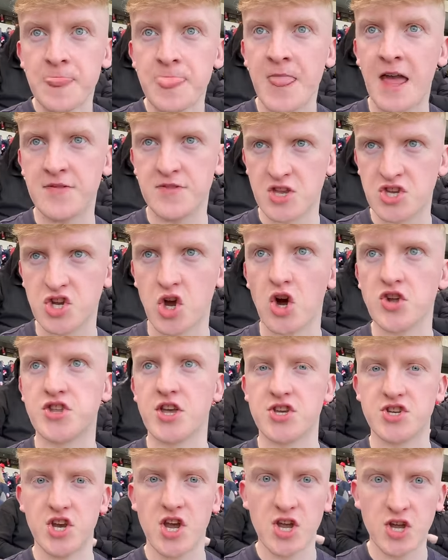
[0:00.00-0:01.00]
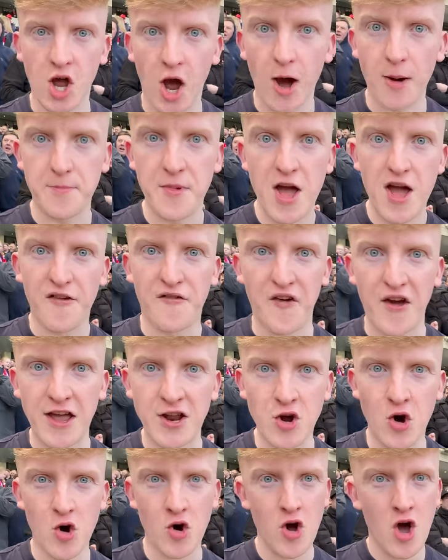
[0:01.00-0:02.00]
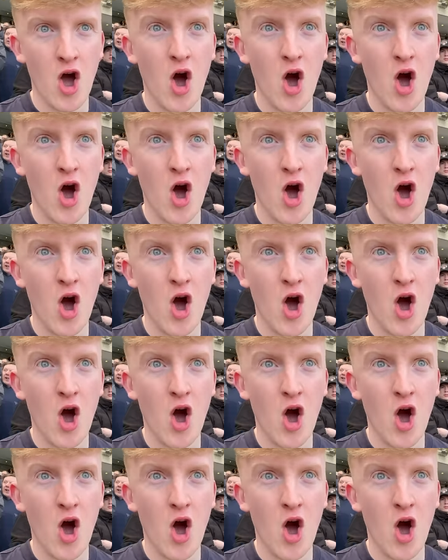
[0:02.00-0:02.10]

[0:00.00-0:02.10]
in the Scottish Cup final?